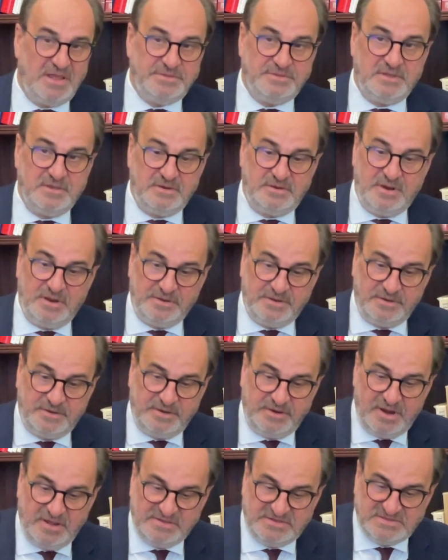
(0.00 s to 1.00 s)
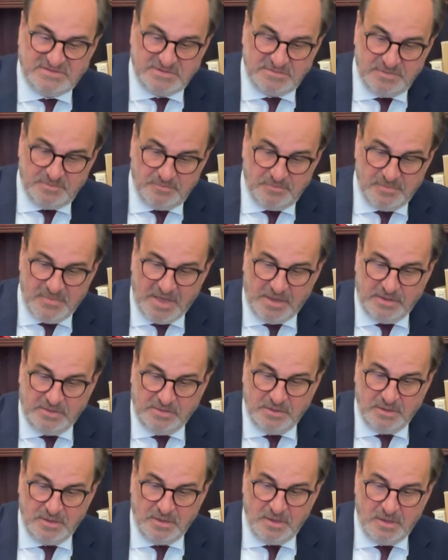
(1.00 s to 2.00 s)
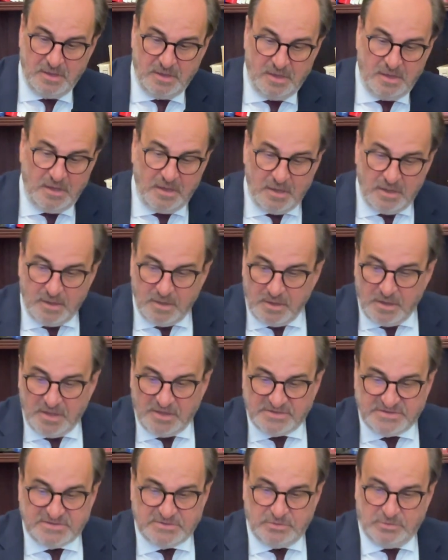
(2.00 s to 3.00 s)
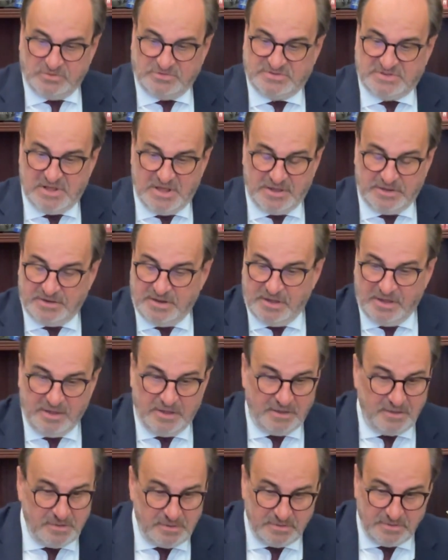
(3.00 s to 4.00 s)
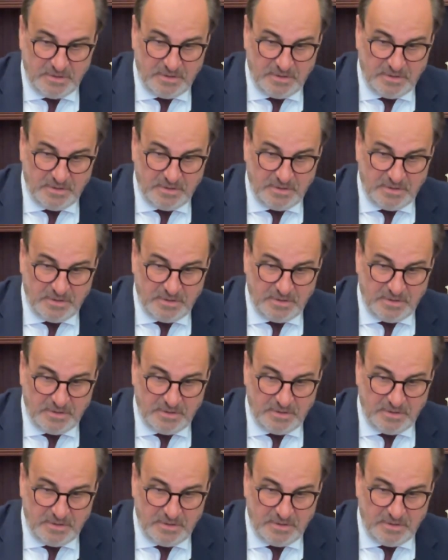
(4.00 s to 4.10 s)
matter that this main issues like the